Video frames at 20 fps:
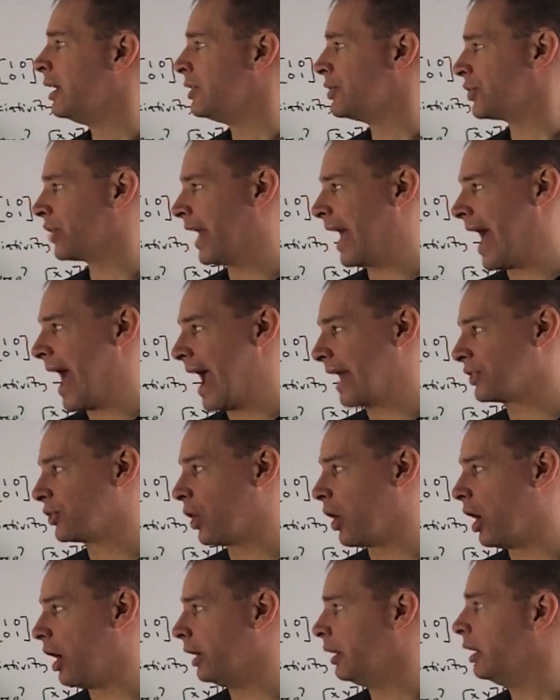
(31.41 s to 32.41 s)
It's going to act
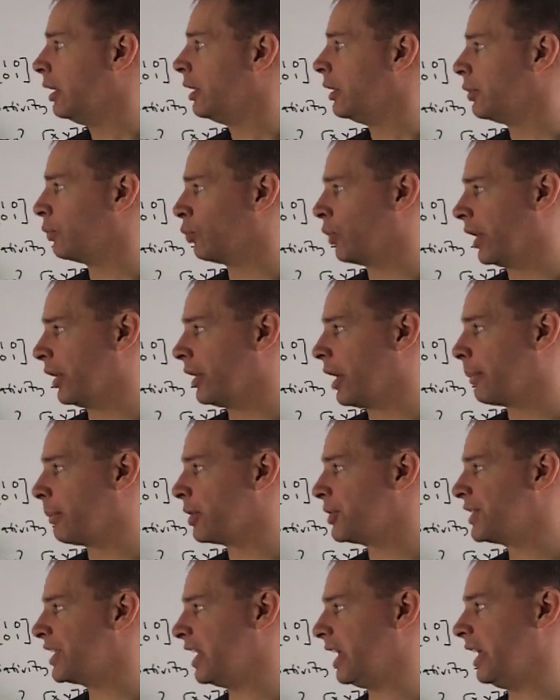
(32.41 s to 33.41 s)
on the real
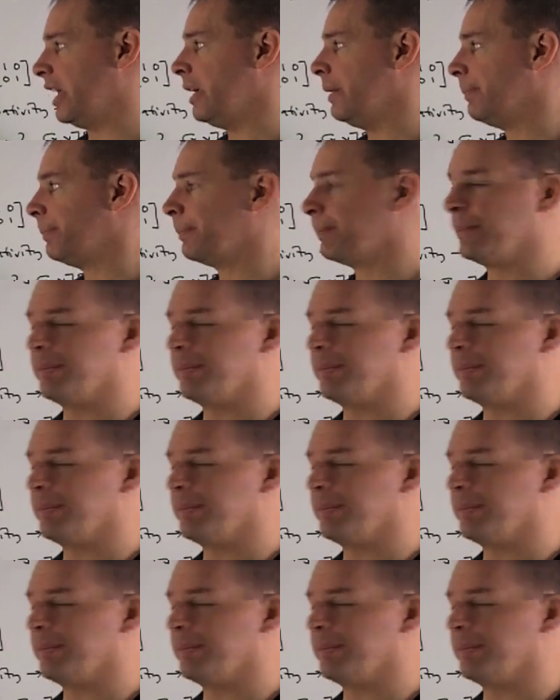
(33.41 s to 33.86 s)
number T